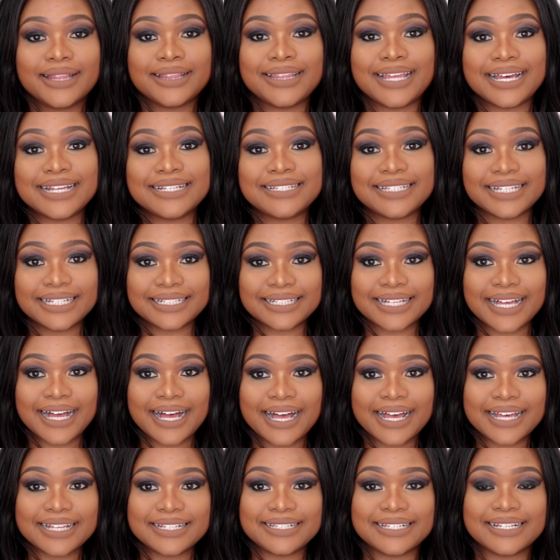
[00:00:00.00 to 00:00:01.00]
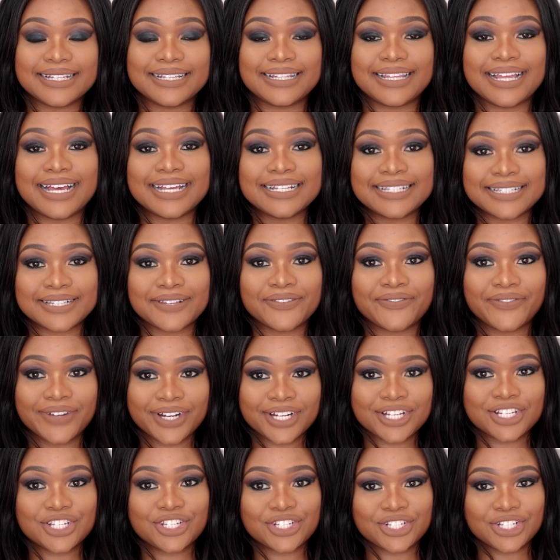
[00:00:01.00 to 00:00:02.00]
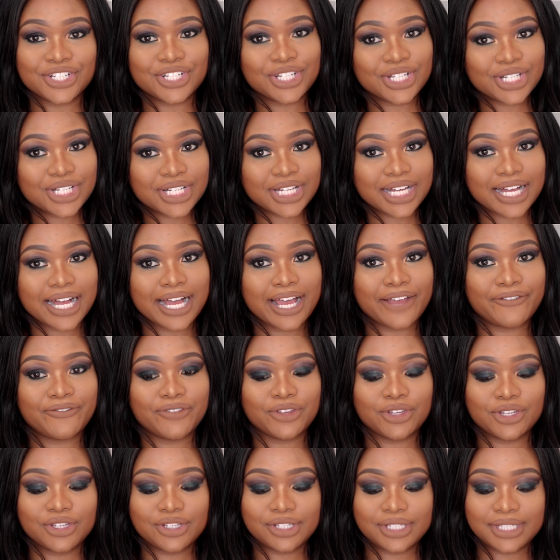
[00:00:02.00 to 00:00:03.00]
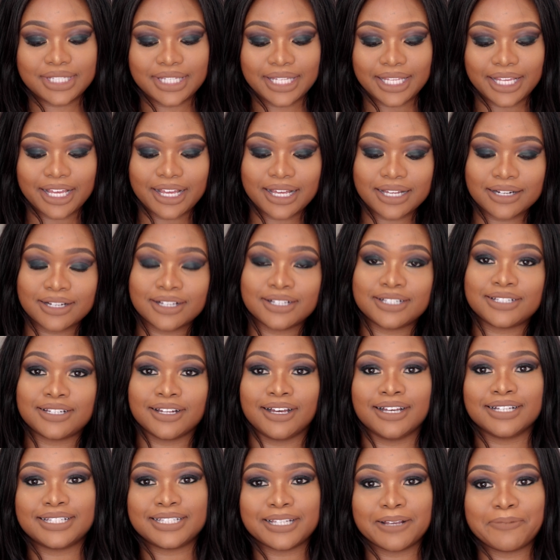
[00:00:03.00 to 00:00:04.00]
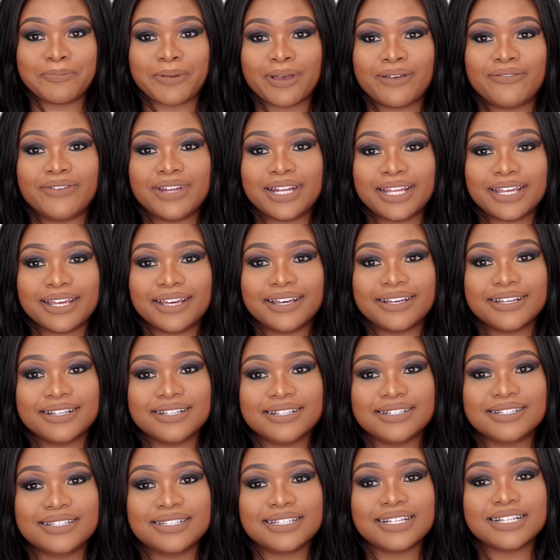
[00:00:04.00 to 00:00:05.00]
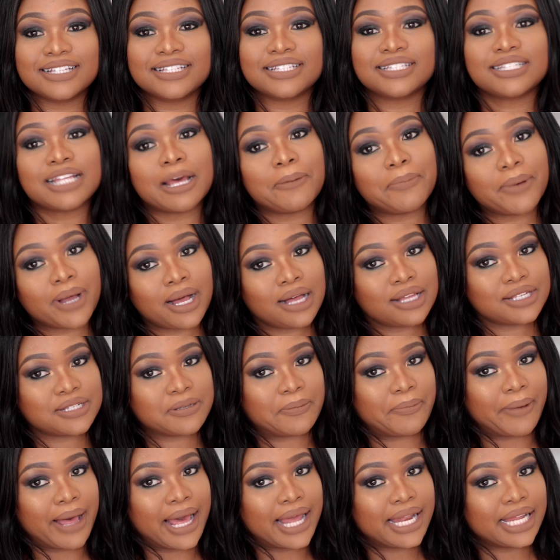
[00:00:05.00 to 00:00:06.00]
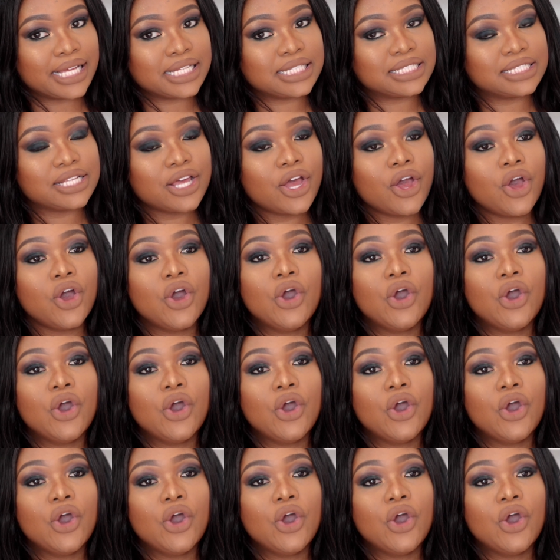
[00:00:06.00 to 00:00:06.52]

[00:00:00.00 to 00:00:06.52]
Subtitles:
That's it, guys. That's the finished look. I used the Anastasia Beverly Hills Subculture palette.